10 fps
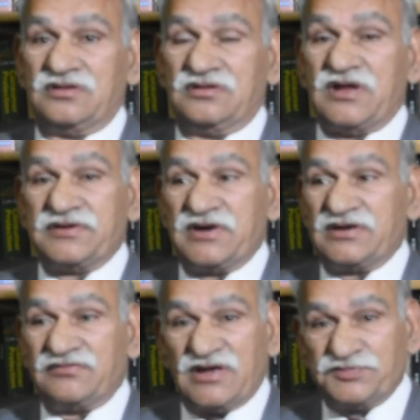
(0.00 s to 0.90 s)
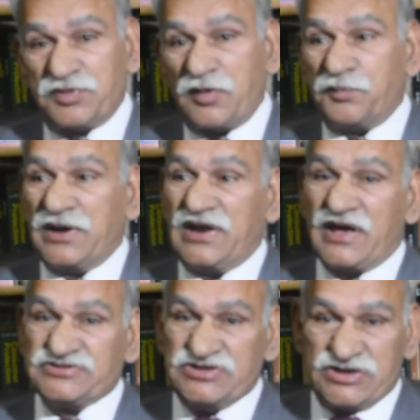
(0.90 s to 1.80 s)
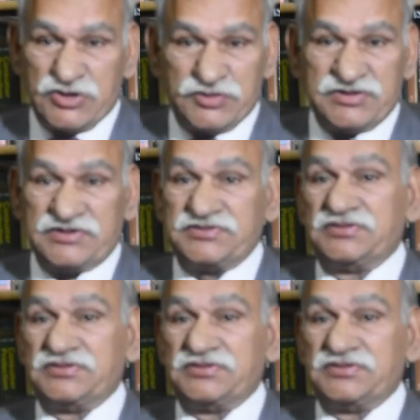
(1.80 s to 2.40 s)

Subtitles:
that it was properly executed,